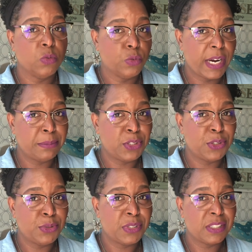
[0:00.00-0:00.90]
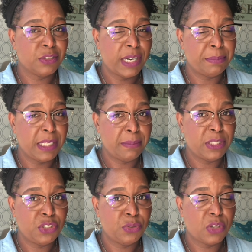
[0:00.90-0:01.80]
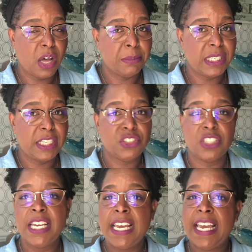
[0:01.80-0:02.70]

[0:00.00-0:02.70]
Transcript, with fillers: grape juice, grape lemon juice combination,